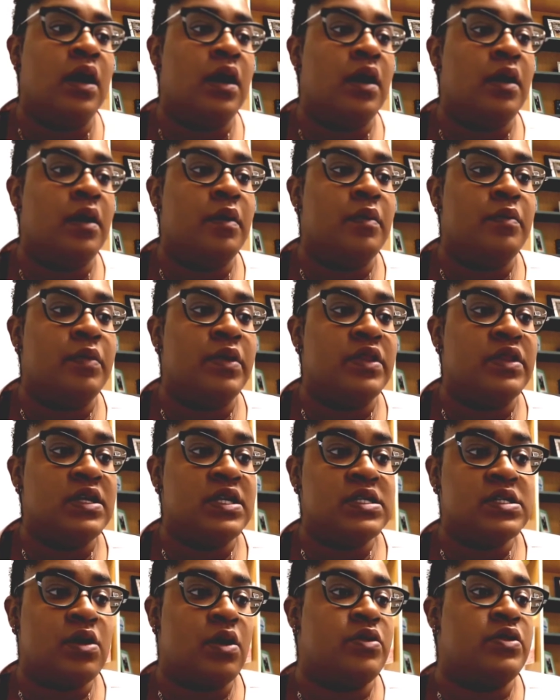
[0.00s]
Um, but
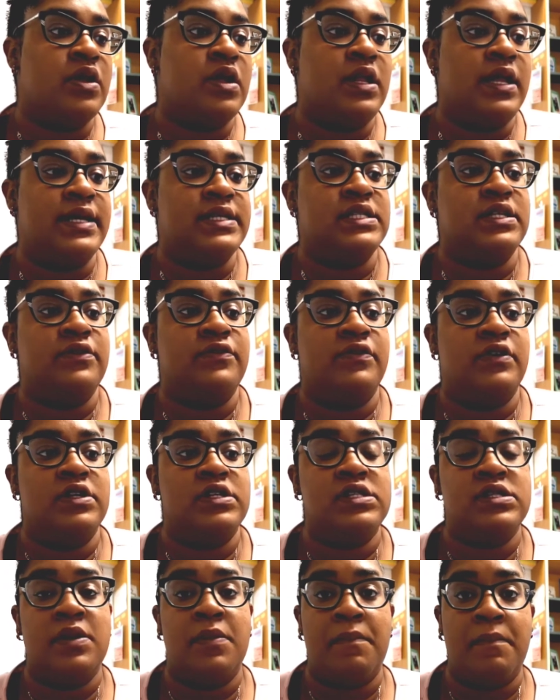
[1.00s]
these are the Classic
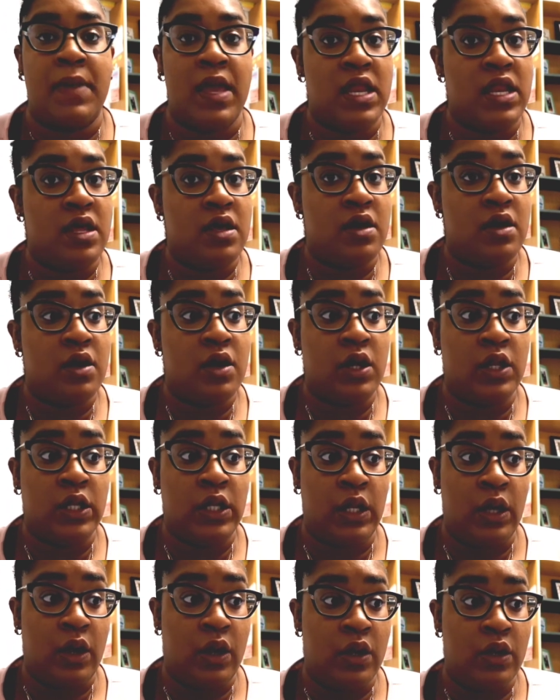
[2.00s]
Fuzz Mania
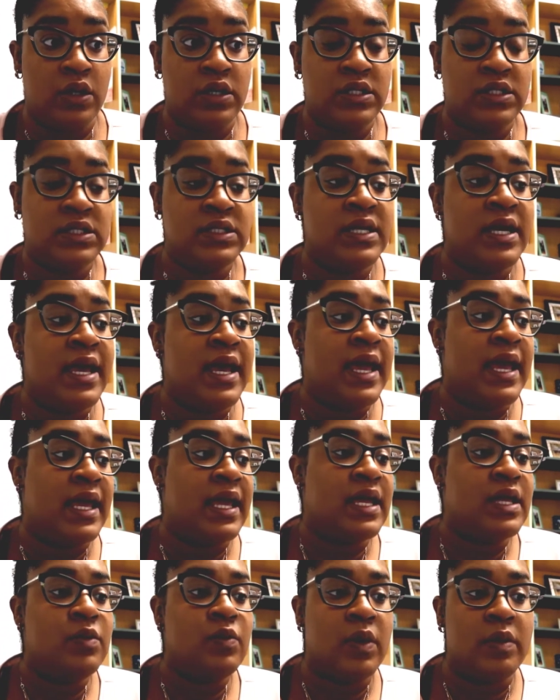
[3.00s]
Clogs
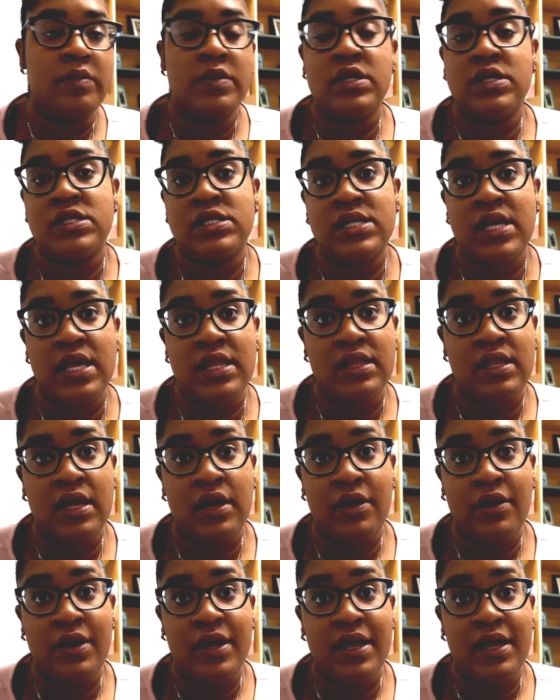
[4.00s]
in women's and
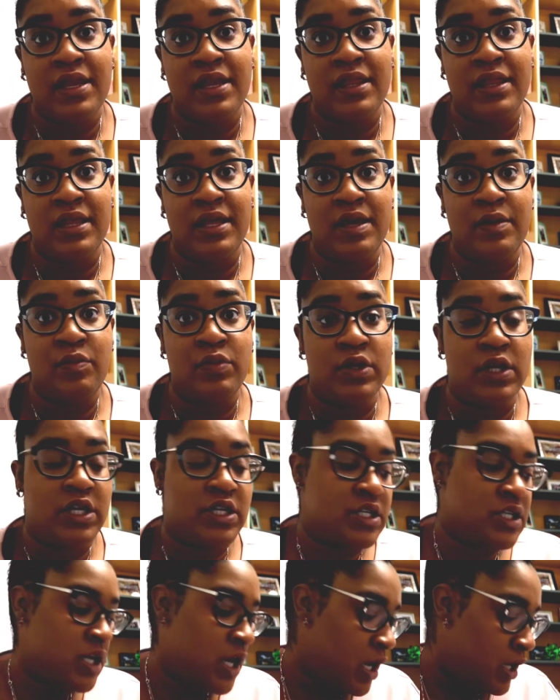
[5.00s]
they are in the
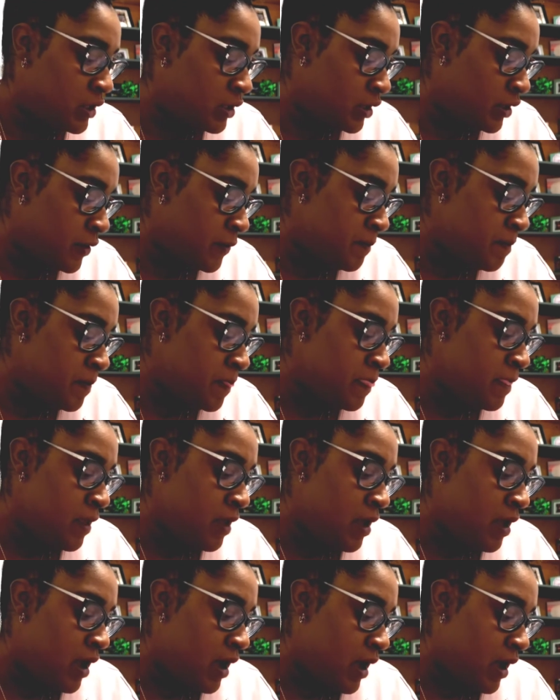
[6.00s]
blush color.
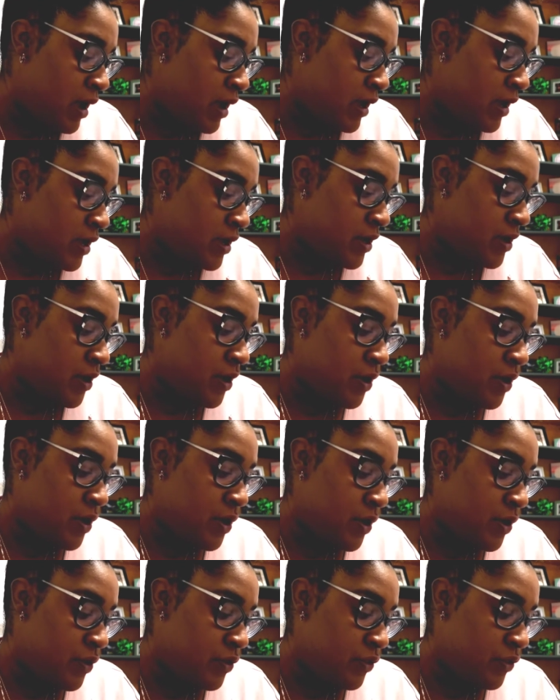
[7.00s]
I,
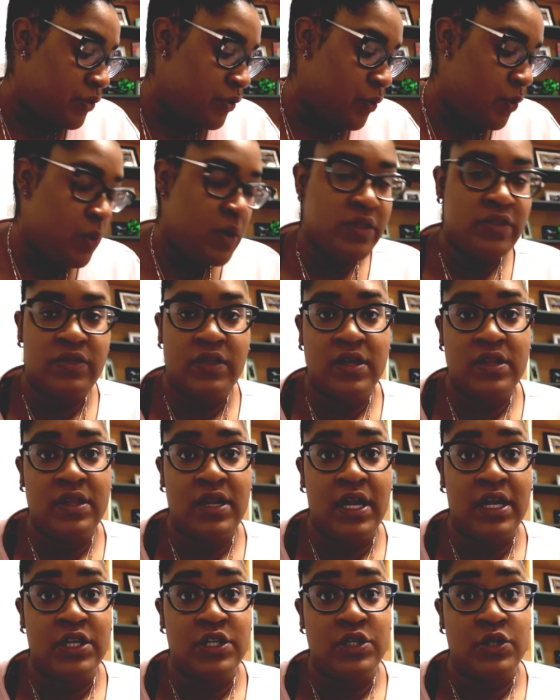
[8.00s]
the one thing
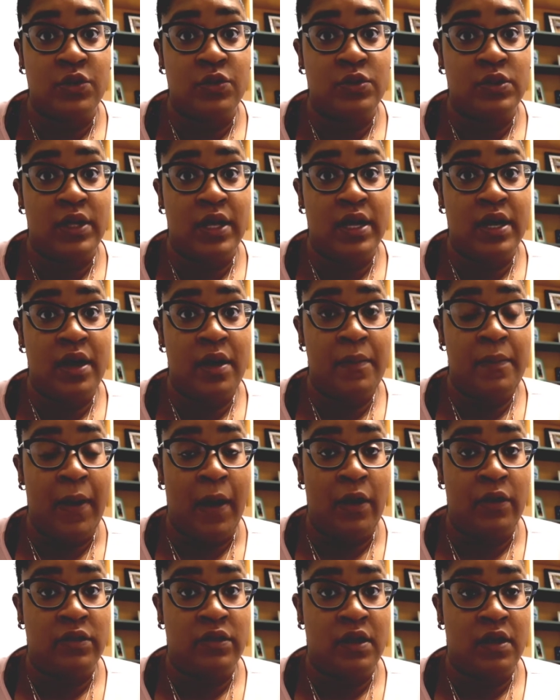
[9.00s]
that I don't like
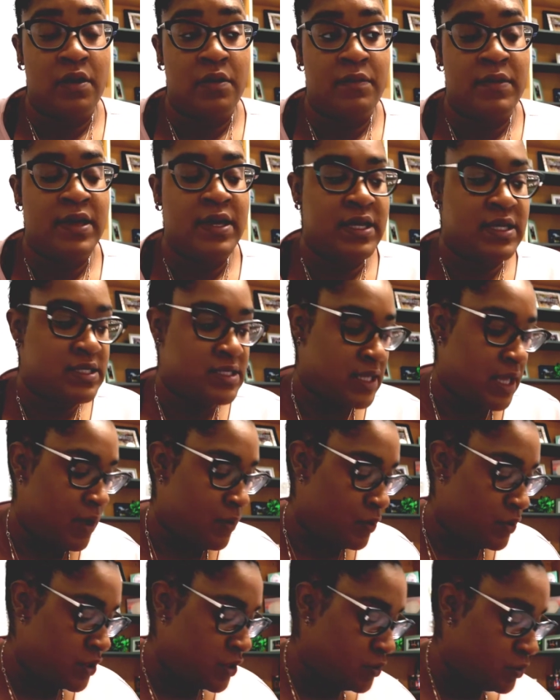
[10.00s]
about them is that when